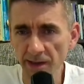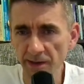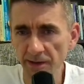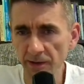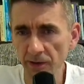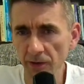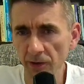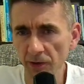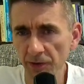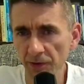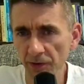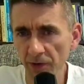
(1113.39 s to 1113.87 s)

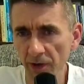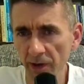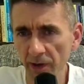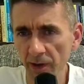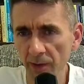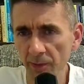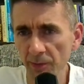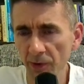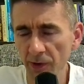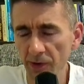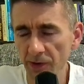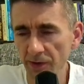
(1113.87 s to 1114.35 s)
controlling
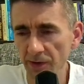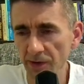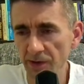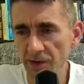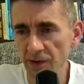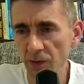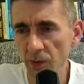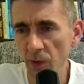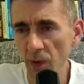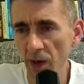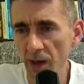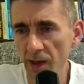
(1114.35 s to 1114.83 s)
important
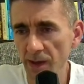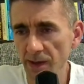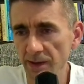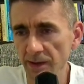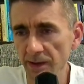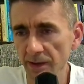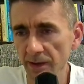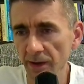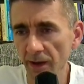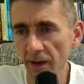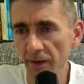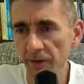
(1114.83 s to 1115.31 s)
squares,
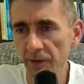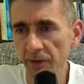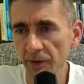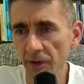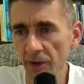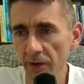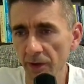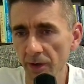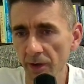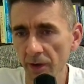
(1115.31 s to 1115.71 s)
and after